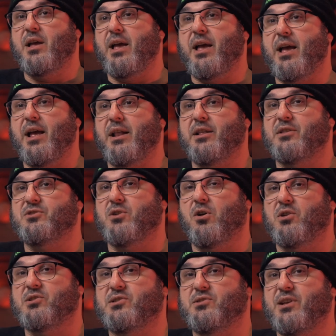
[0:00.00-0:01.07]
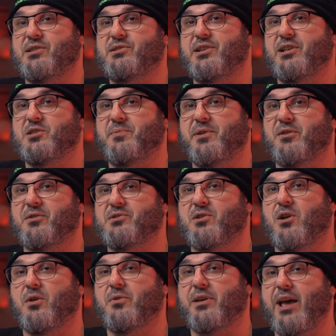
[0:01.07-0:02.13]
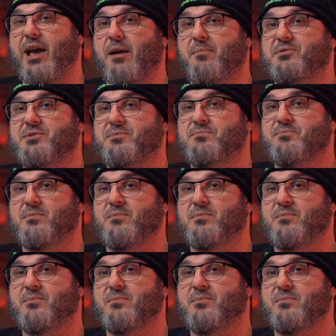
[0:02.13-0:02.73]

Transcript: And it's all Celestion speakers in all the cabs.